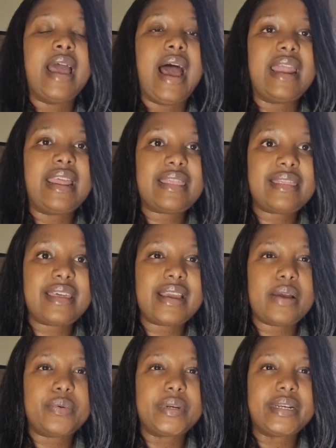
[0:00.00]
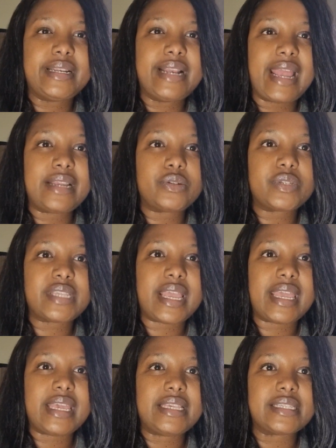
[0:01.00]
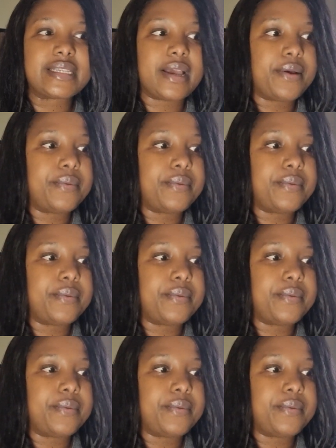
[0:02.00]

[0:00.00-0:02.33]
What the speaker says: Another thing I would like to say is